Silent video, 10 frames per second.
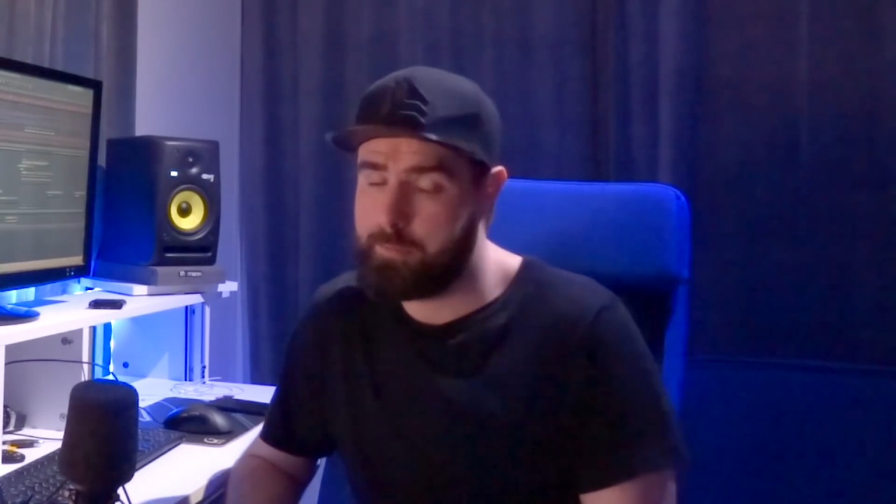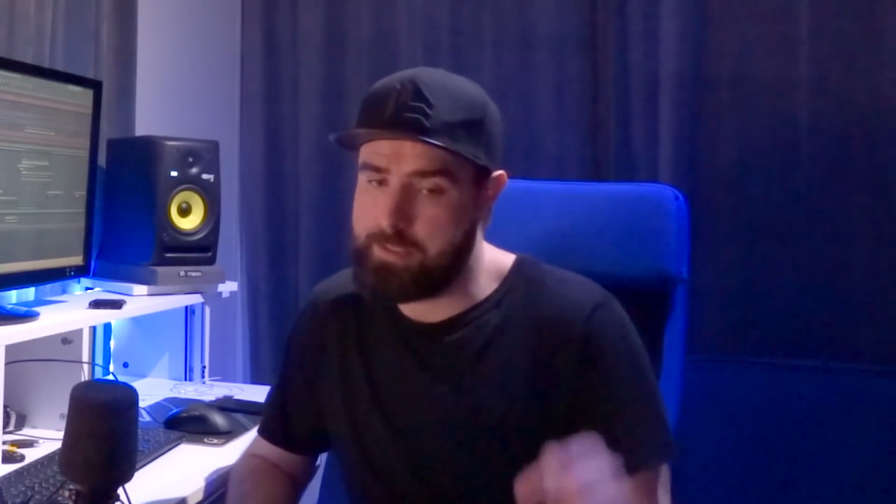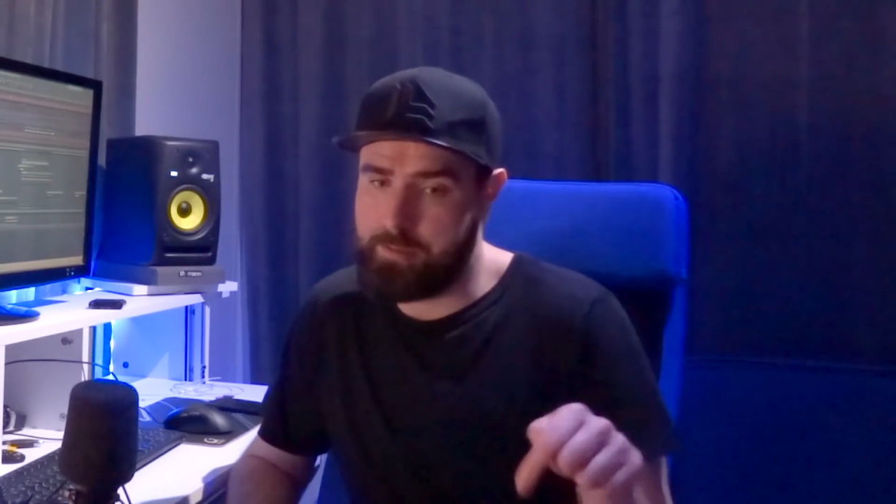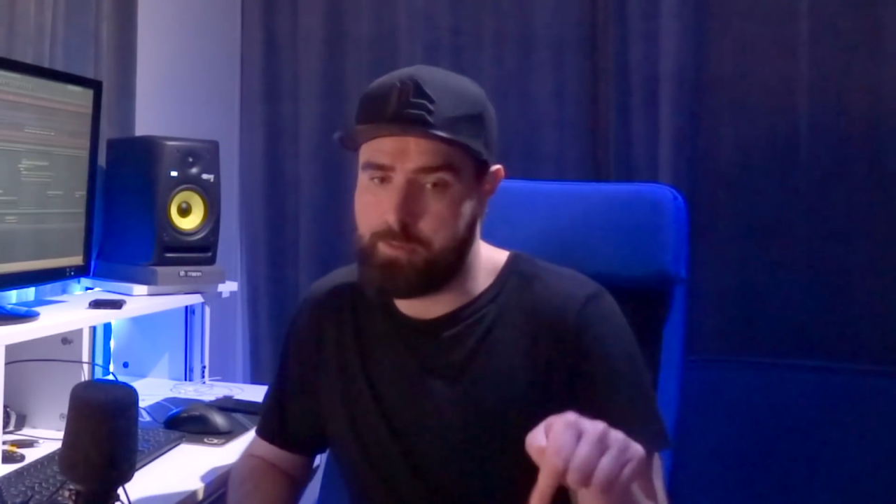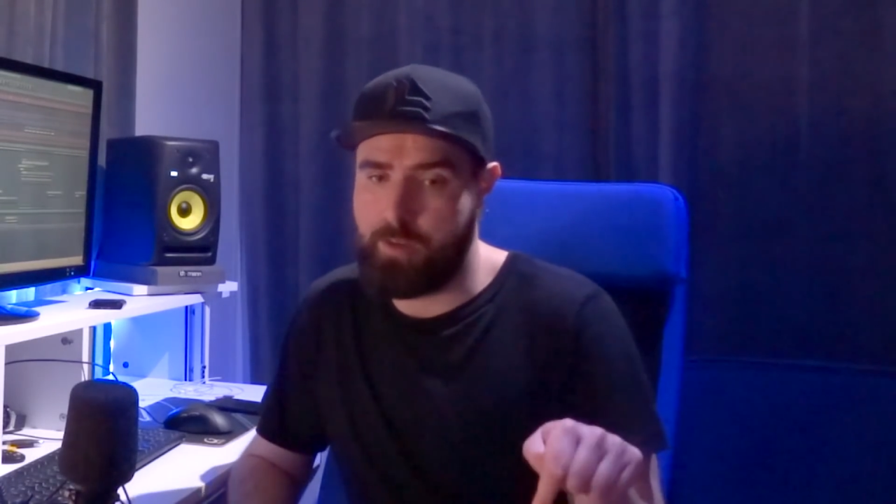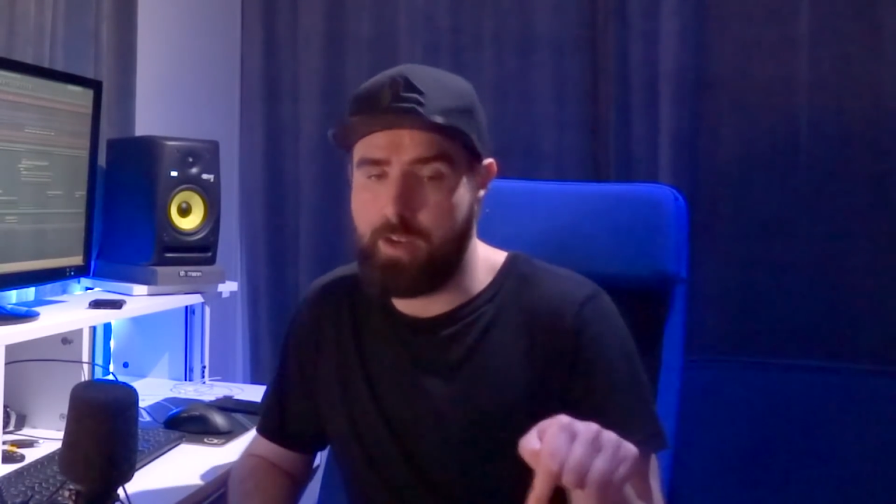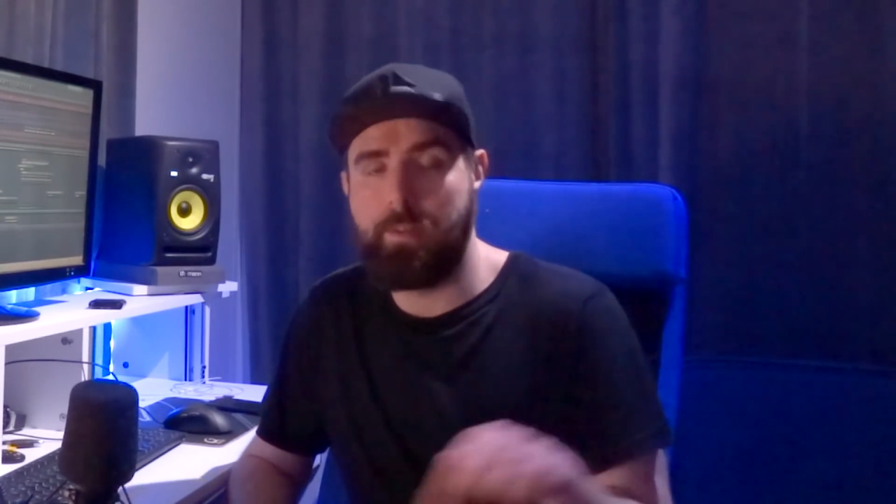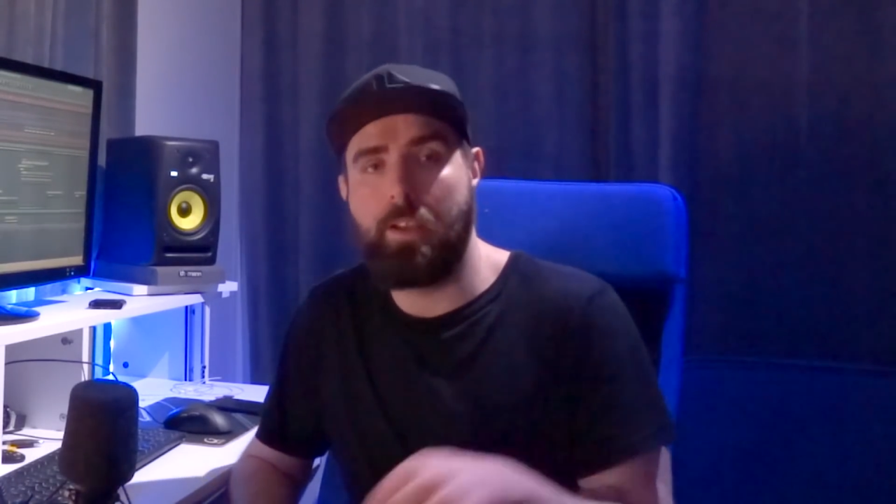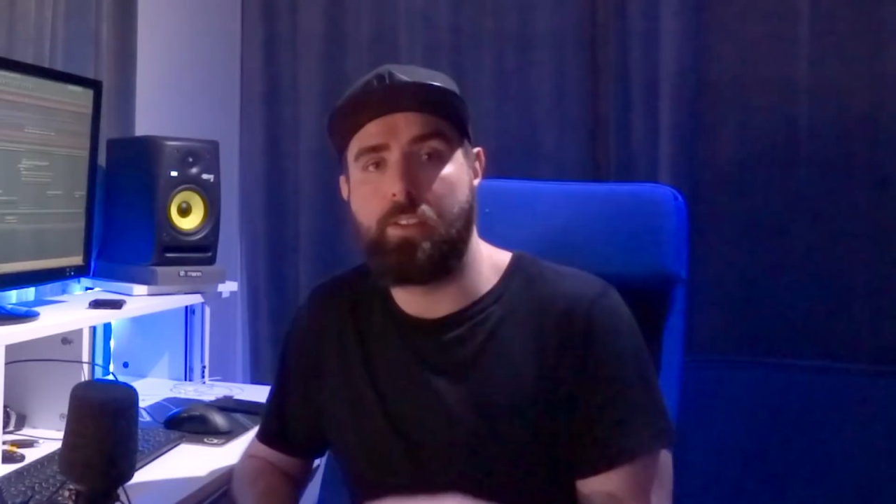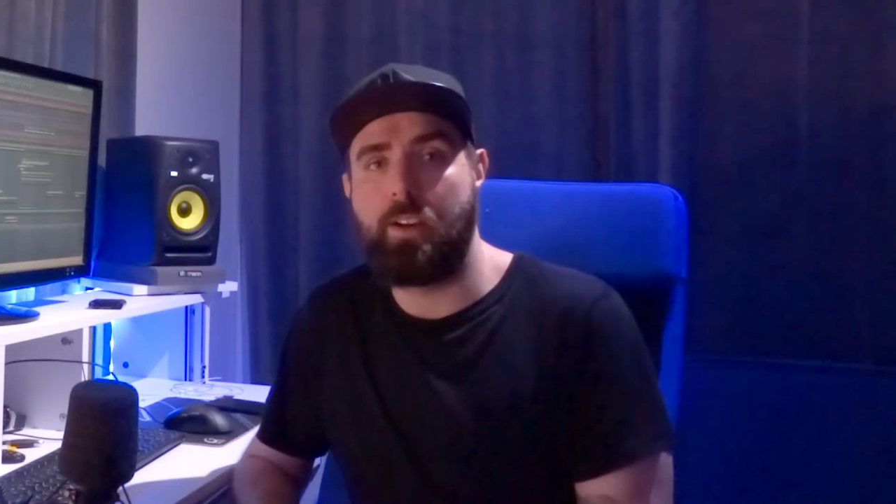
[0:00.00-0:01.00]
please subscribe
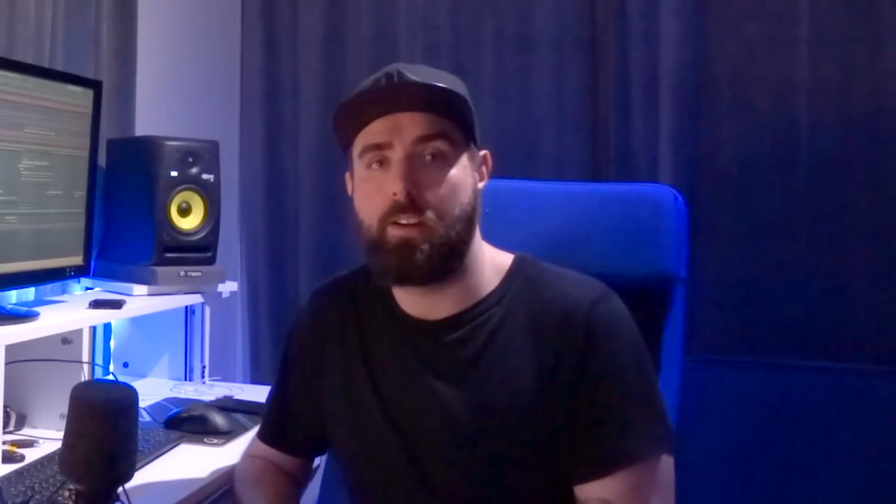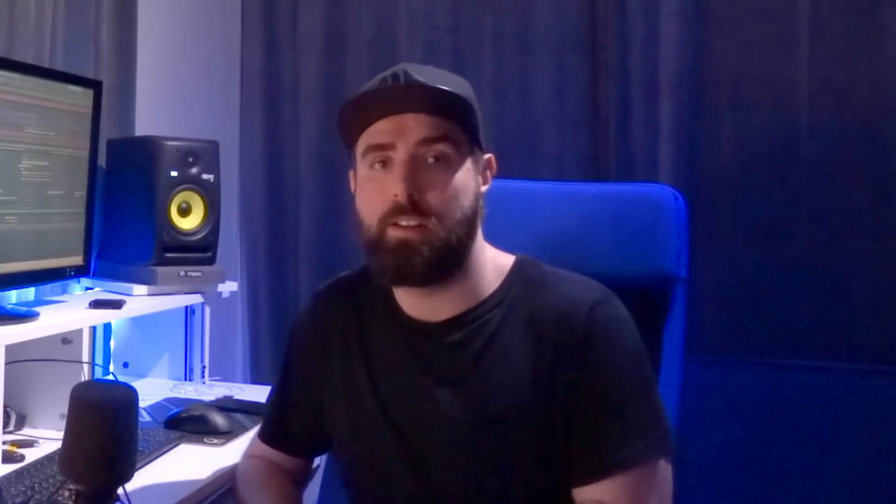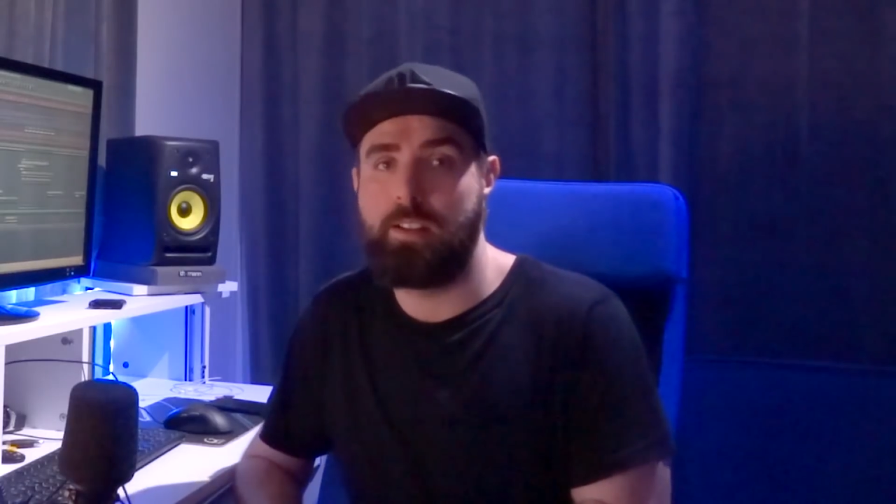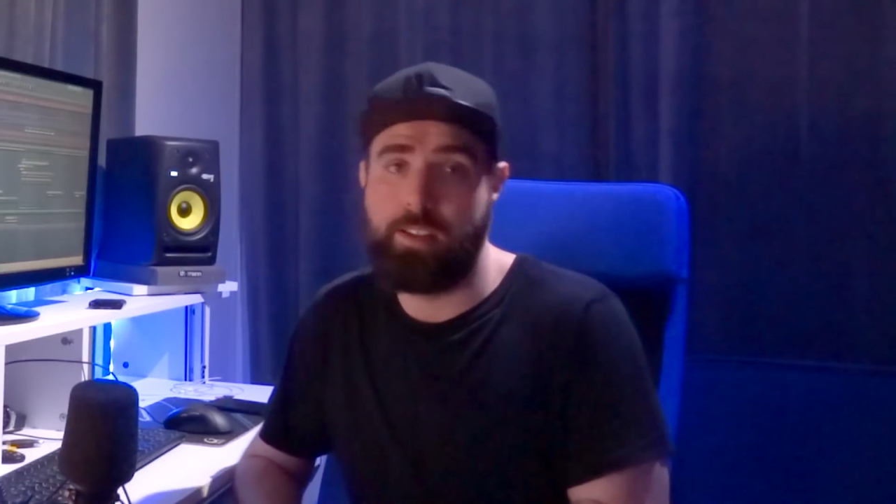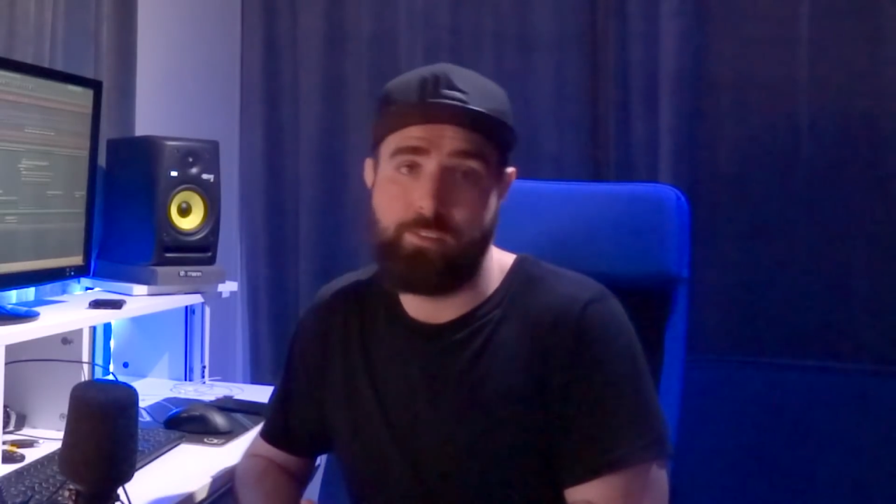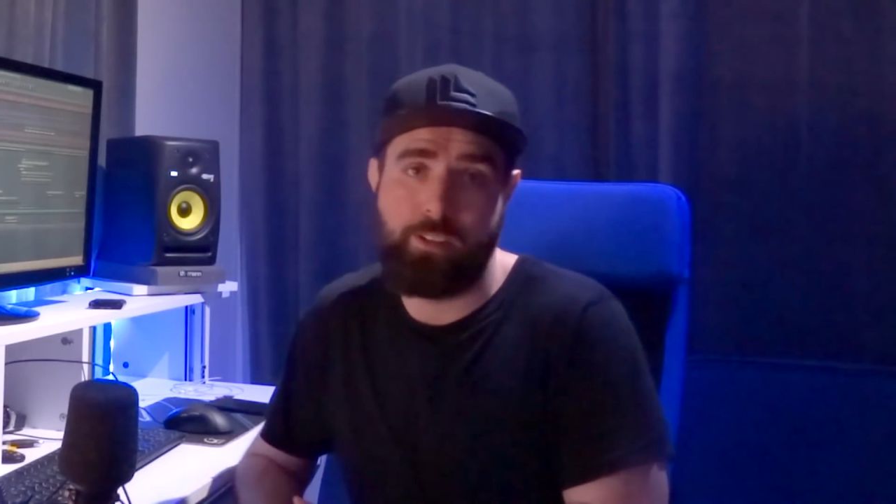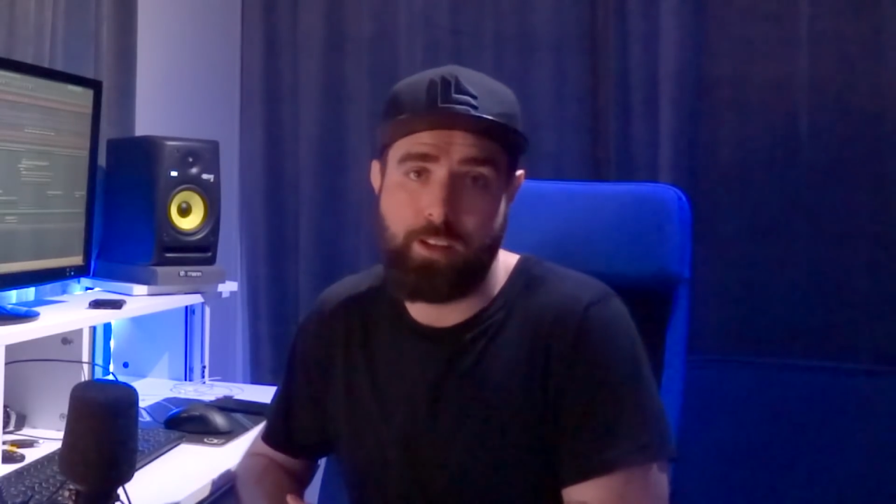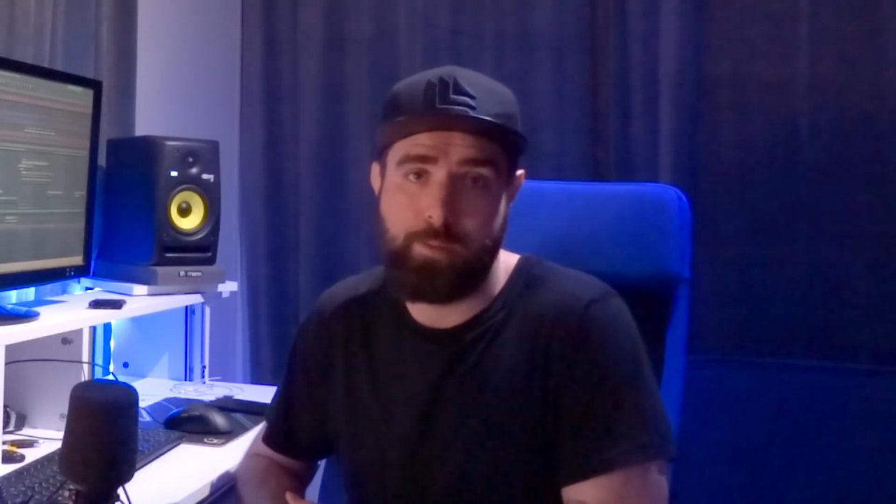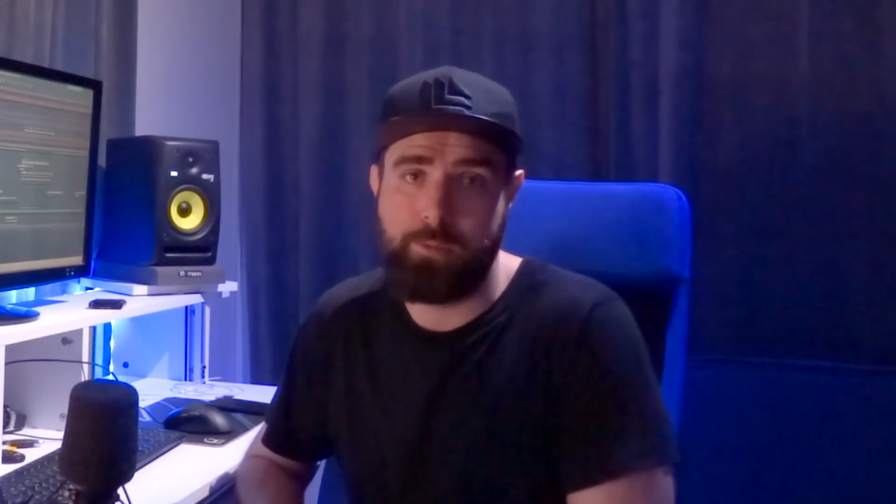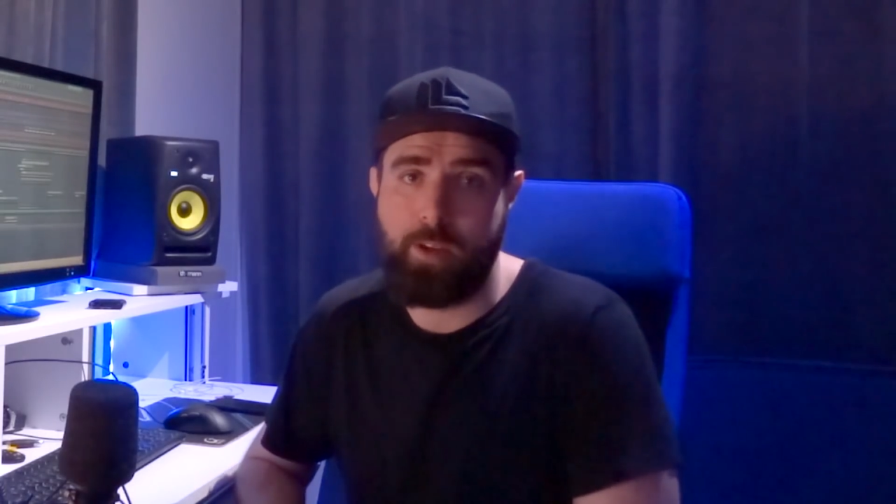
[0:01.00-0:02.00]
down there, leave a
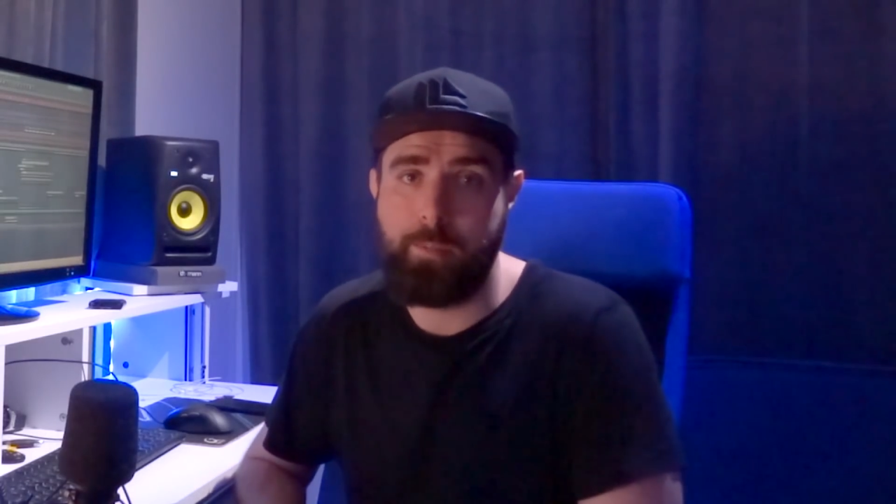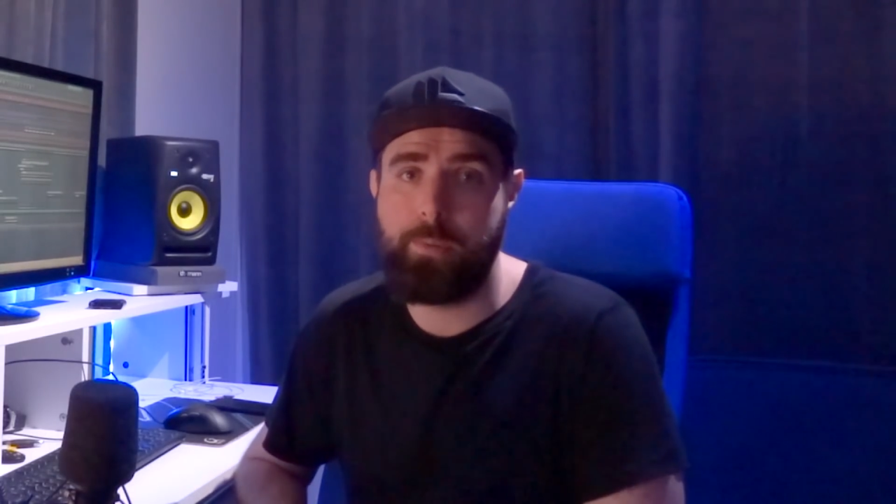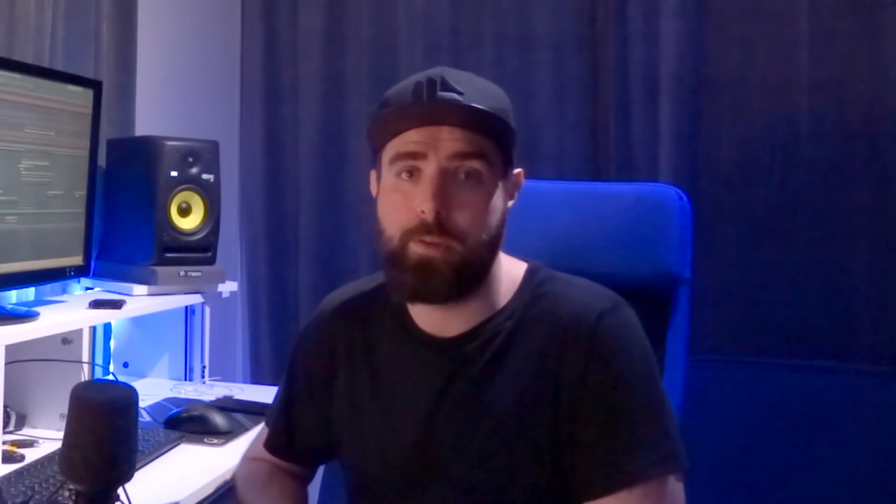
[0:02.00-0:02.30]
thumbs up,